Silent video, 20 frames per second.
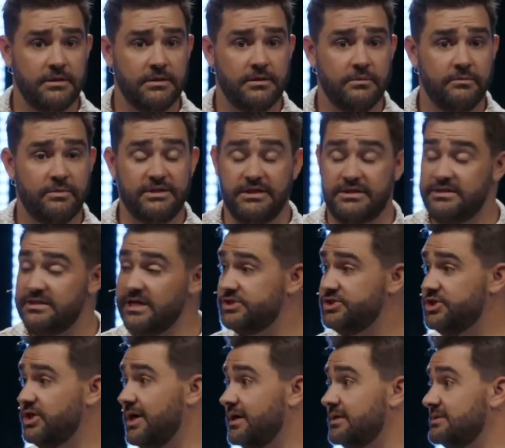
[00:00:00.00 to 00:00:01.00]
We did
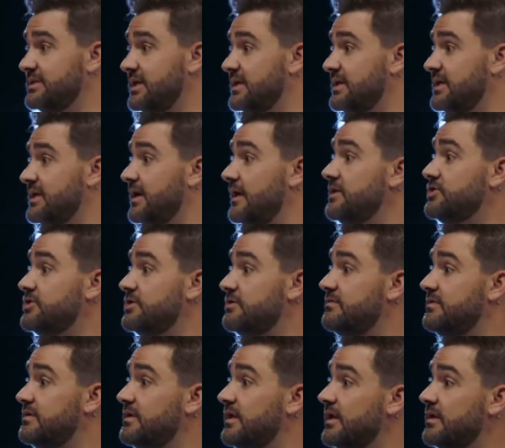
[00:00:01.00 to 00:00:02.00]
child dedication
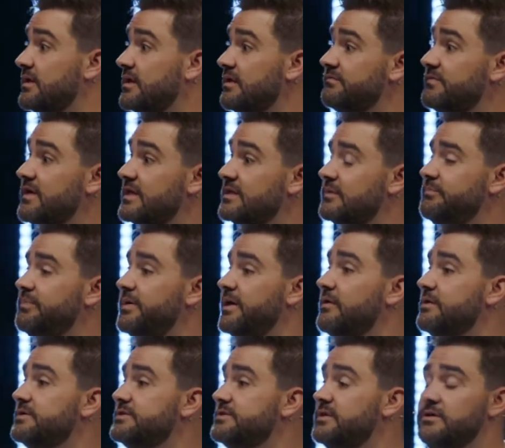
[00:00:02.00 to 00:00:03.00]
today. If not the
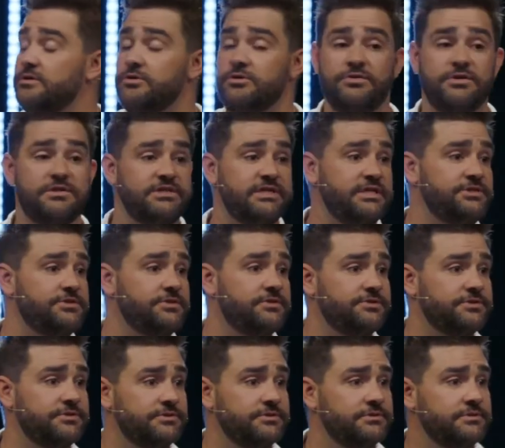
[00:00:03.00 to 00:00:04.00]
parents, then who? The
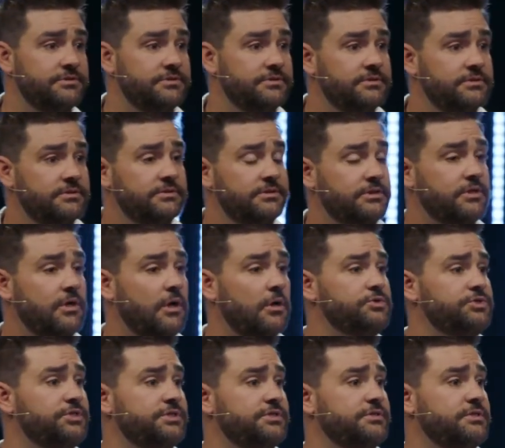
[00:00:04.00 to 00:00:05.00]
teachers? The coaches?